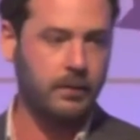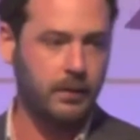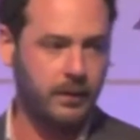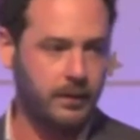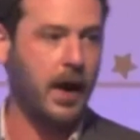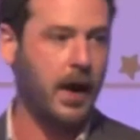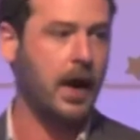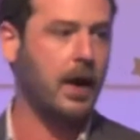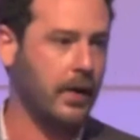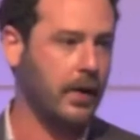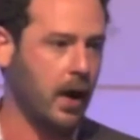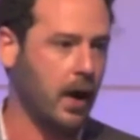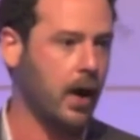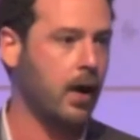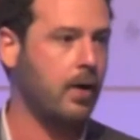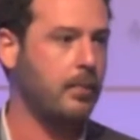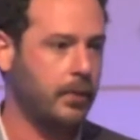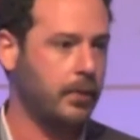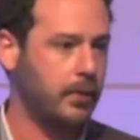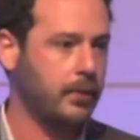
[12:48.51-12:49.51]
firing
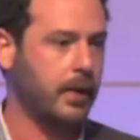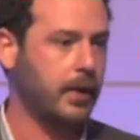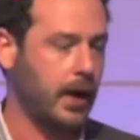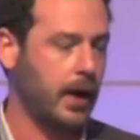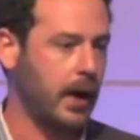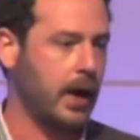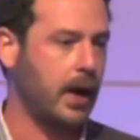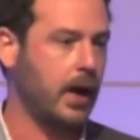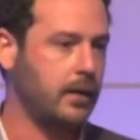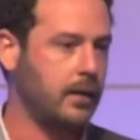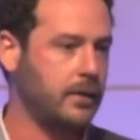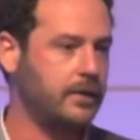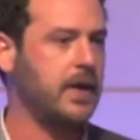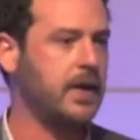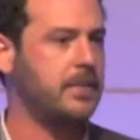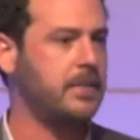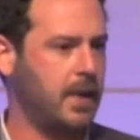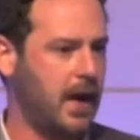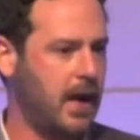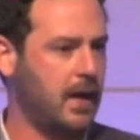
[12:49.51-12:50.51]
up
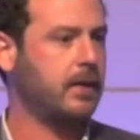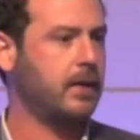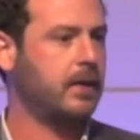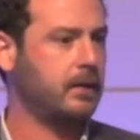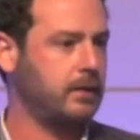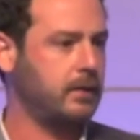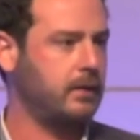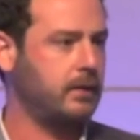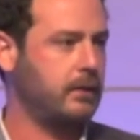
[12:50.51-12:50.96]
feedback